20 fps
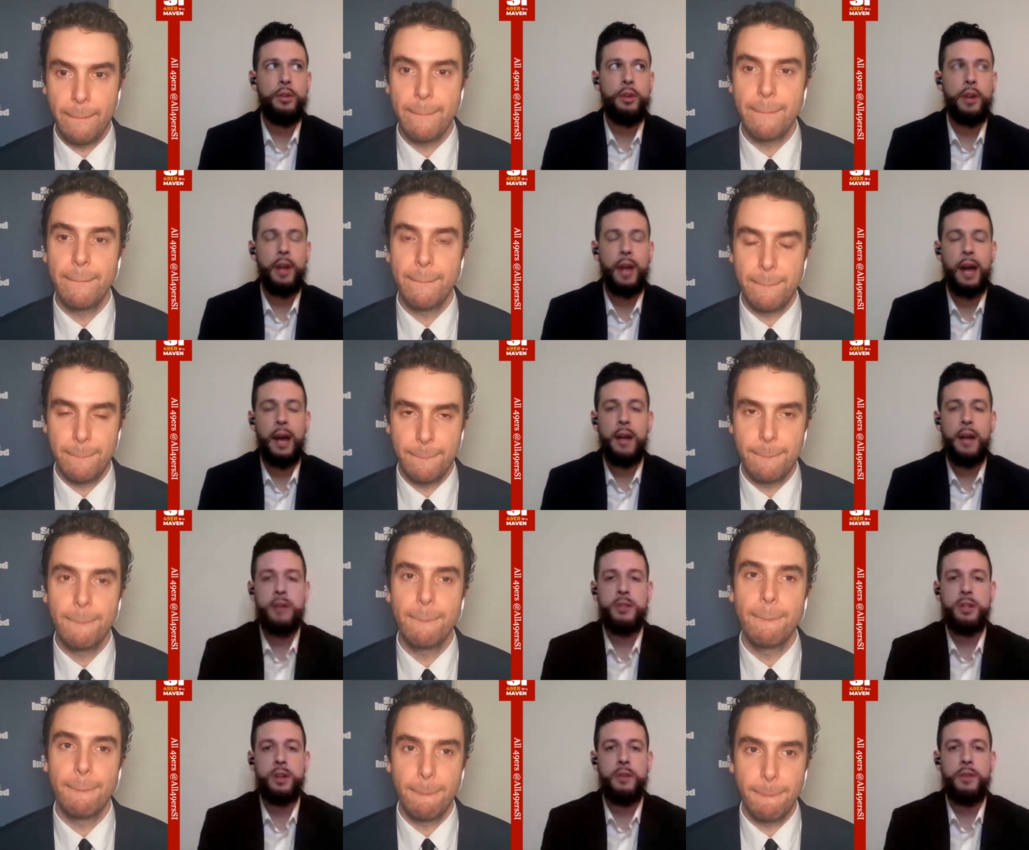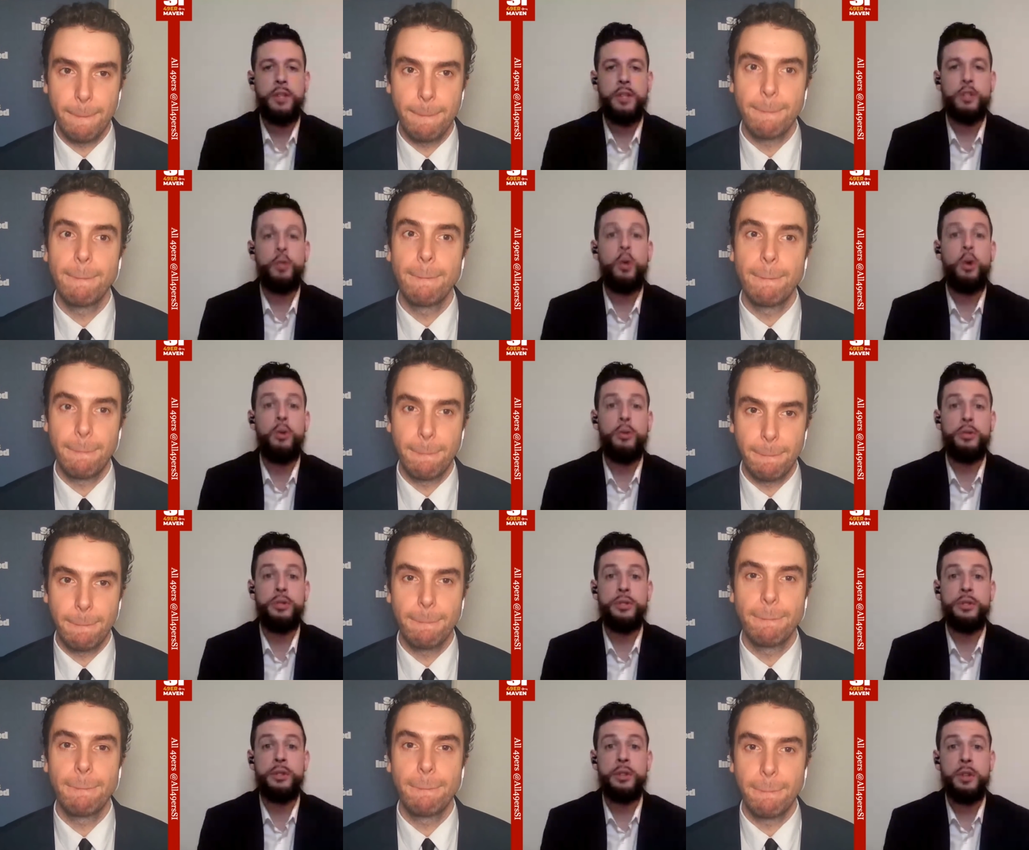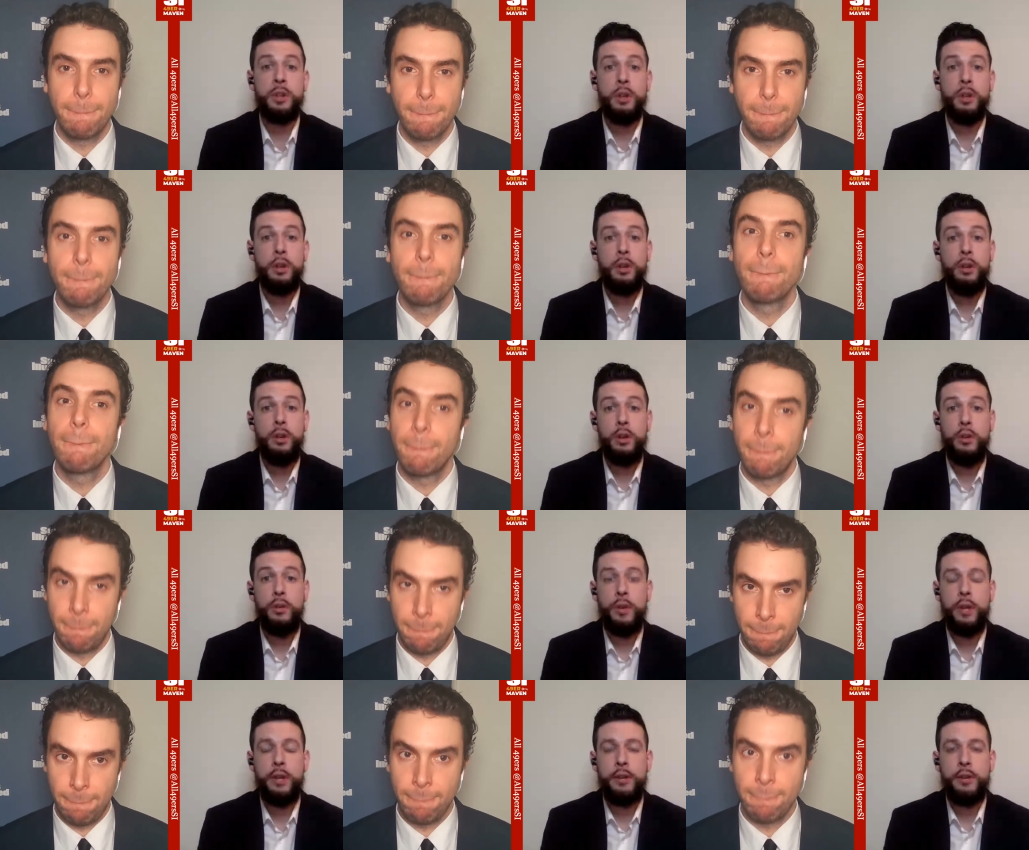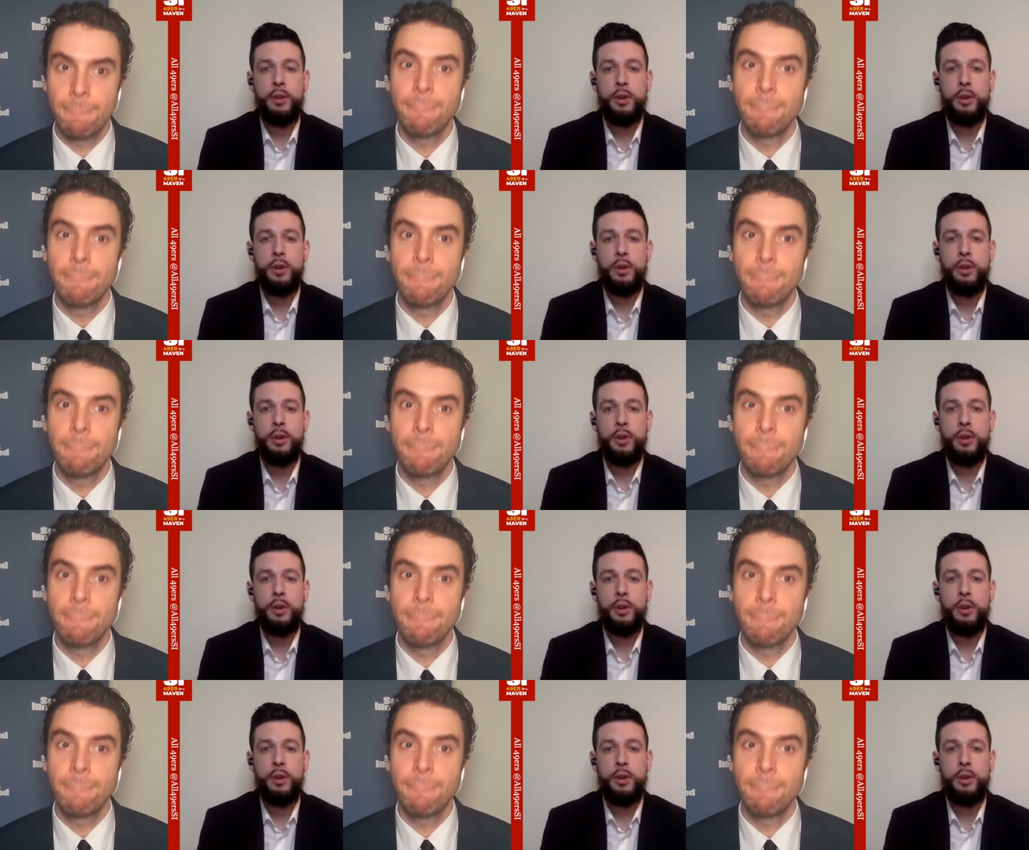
Speaker 1: the lines of these quotes, you read mm-hmm.